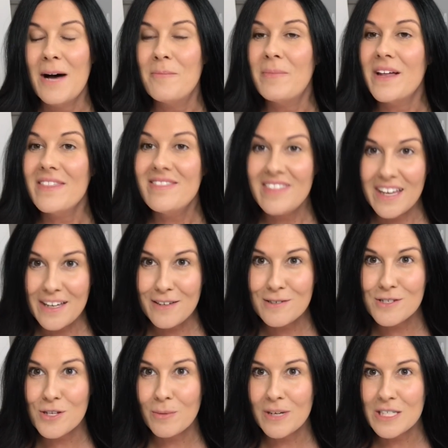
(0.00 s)
But thank you
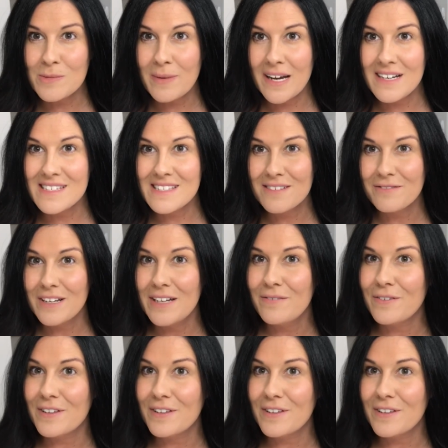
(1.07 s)
so much, Madison Reed,